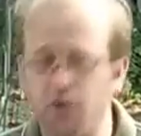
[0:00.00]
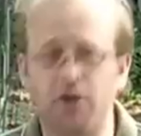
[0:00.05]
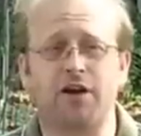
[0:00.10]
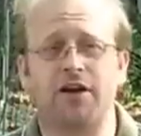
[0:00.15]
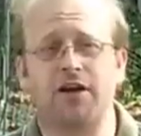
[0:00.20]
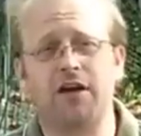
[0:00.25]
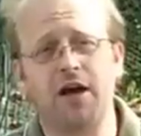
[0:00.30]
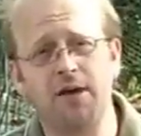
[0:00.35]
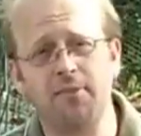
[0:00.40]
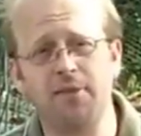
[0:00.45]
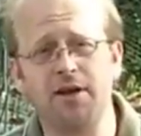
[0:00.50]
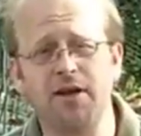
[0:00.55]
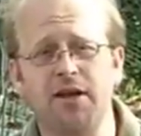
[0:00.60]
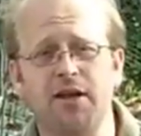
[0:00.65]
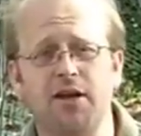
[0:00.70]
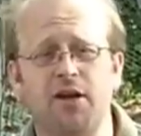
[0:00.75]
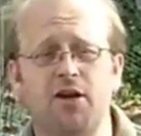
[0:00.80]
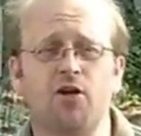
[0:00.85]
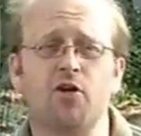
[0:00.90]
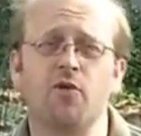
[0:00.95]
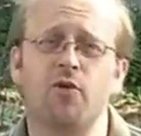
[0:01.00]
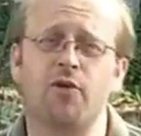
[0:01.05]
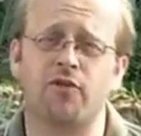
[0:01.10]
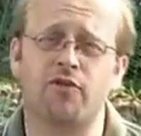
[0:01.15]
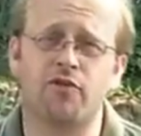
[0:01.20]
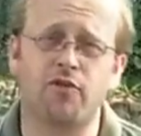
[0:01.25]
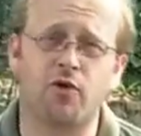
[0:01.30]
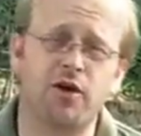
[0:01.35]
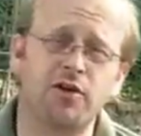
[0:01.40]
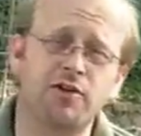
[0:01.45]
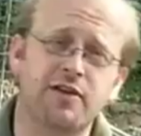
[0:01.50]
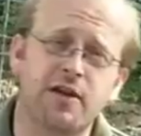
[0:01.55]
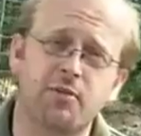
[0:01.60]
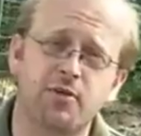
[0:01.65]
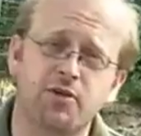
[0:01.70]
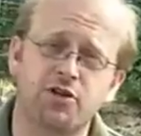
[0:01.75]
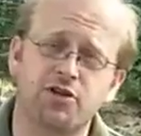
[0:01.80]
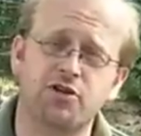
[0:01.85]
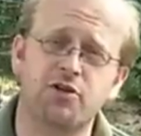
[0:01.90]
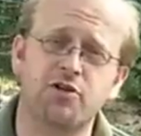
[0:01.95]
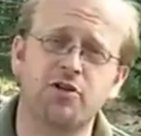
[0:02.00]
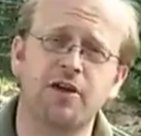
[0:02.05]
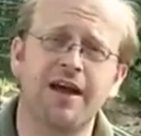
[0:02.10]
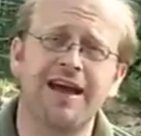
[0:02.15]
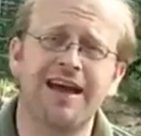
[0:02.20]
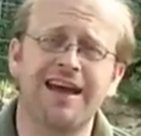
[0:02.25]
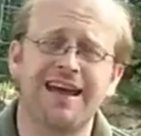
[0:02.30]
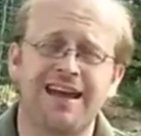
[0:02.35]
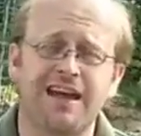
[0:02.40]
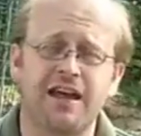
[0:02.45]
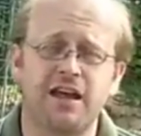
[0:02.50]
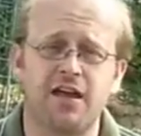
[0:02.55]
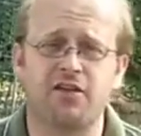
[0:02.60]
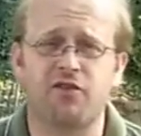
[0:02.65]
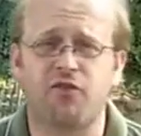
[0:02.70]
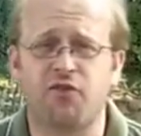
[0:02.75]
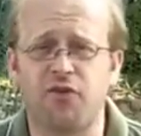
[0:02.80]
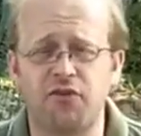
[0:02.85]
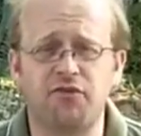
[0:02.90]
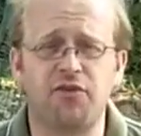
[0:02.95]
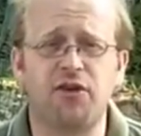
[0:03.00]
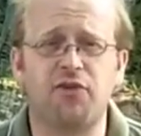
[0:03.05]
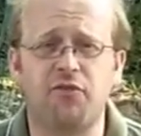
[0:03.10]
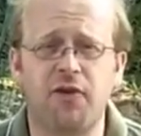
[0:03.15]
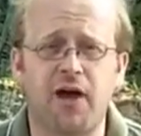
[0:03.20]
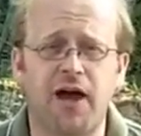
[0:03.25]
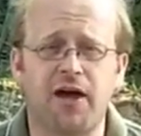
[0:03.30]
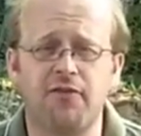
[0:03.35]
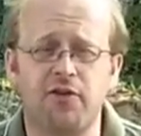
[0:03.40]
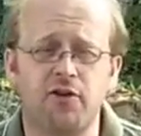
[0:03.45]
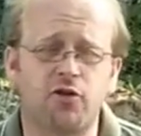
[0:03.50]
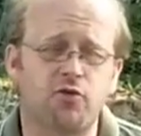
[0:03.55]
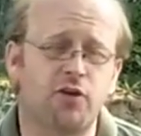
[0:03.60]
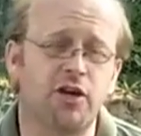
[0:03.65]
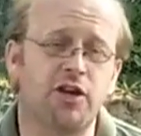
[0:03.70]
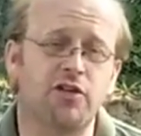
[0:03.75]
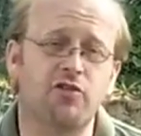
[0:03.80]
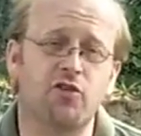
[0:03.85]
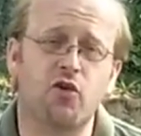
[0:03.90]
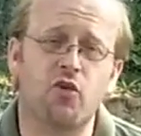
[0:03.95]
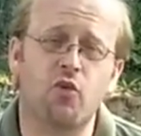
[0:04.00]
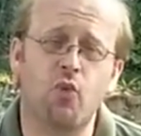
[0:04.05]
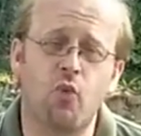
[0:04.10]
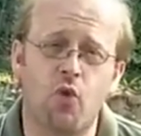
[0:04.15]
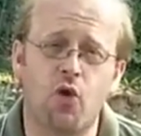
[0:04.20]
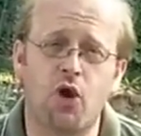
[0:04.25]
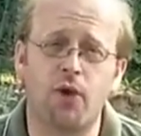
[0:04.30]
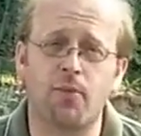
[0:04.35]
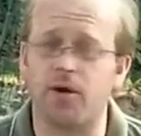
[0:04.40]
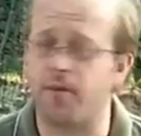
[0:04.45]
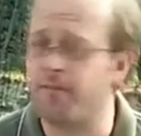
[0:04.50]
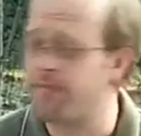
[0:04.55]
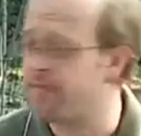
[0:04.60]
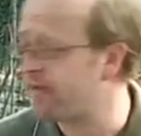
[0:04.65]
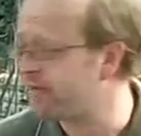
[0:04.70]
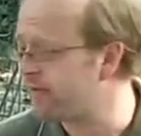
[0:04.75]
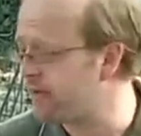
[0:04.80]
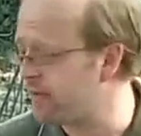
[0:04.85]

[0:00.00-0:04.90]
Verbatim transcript: Now we're gonna come in here when the soil temperature is 55 degrees or warmer.